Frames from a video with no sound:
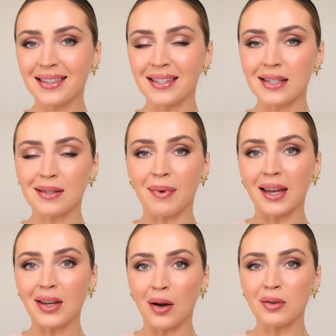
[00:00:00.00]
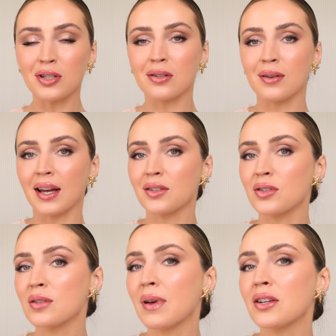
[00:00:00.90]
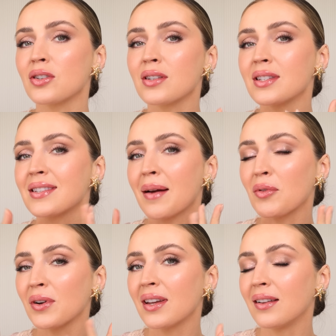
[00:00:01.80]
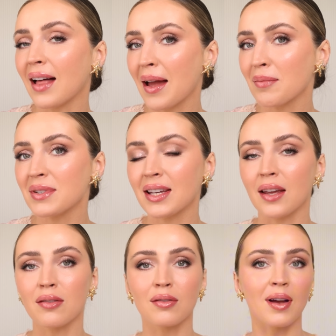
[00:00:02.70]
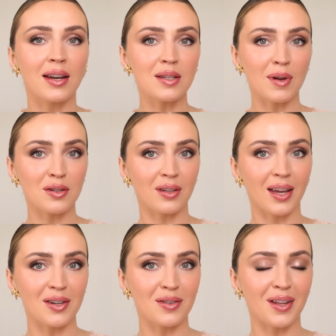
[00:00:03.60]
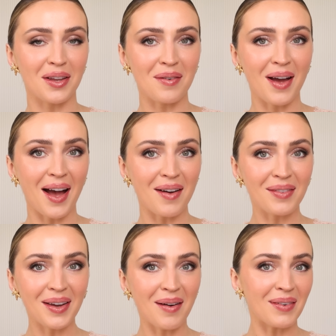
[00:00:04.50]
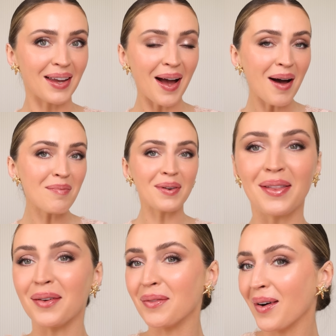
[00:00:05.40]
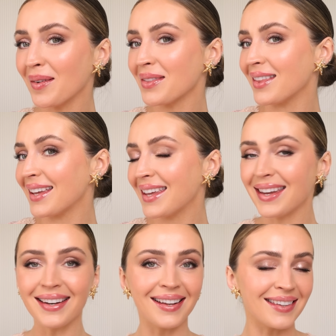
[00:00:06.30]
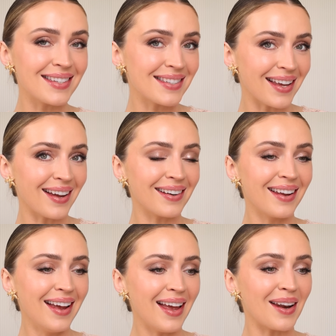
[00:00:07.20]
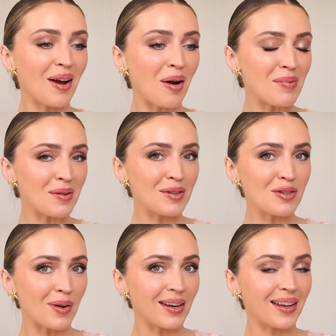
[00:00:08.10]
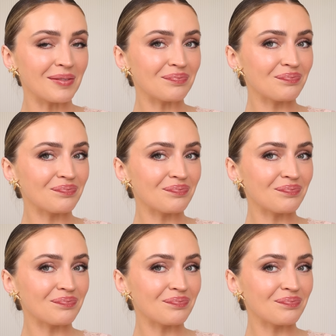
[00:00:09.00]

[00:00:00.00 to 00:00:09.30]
This is my go-to extra special summery glam to get you through any special occasion that you have coming up in the warmth and the heat and the sun, and I hope you enjoyed it.